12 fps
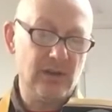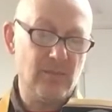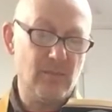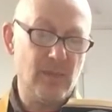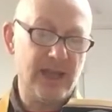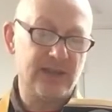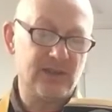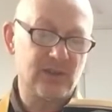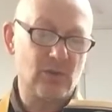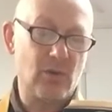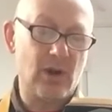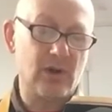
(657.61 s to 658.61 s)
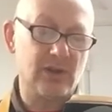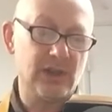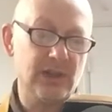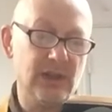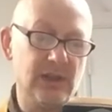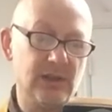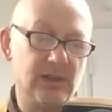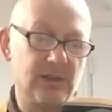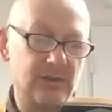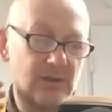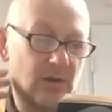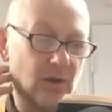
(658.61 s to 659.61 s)
immense quality in it.
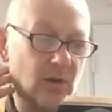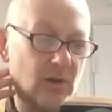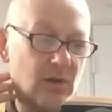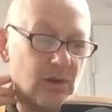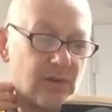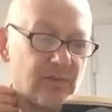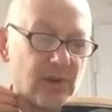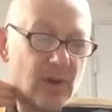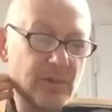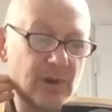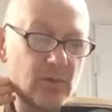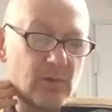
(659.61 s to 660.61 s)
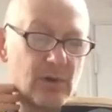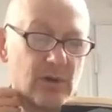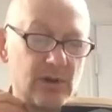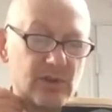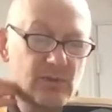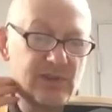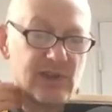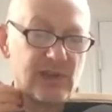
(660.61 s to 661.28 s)
All the phenomenal world was